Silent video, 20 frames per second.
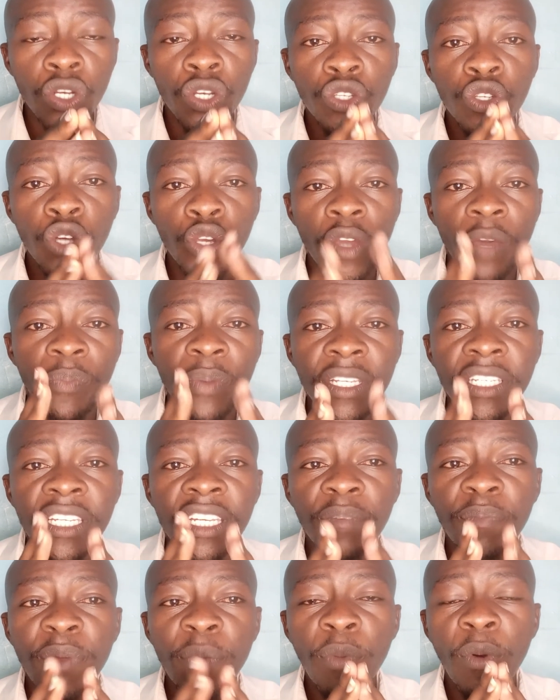So you're
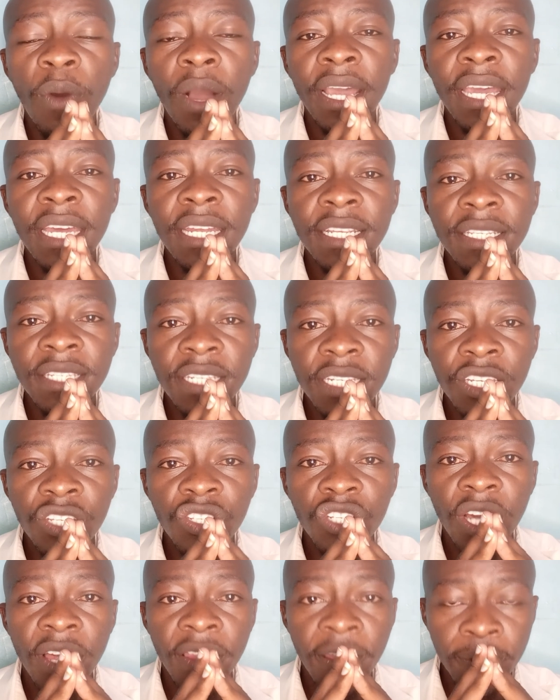pitting people against
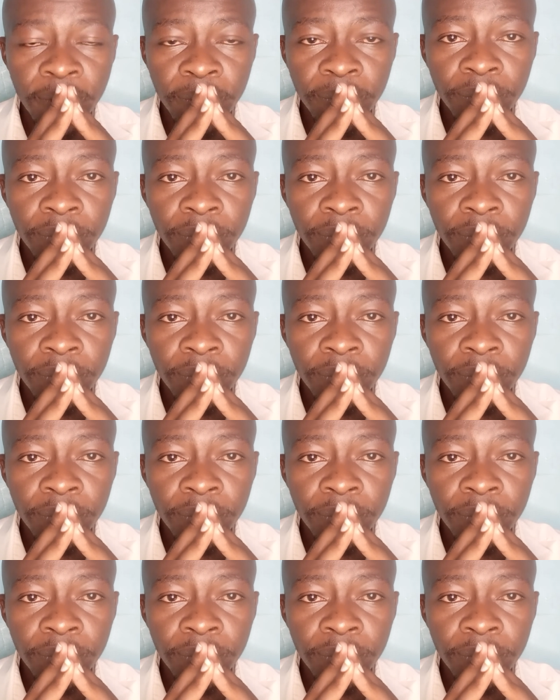each other.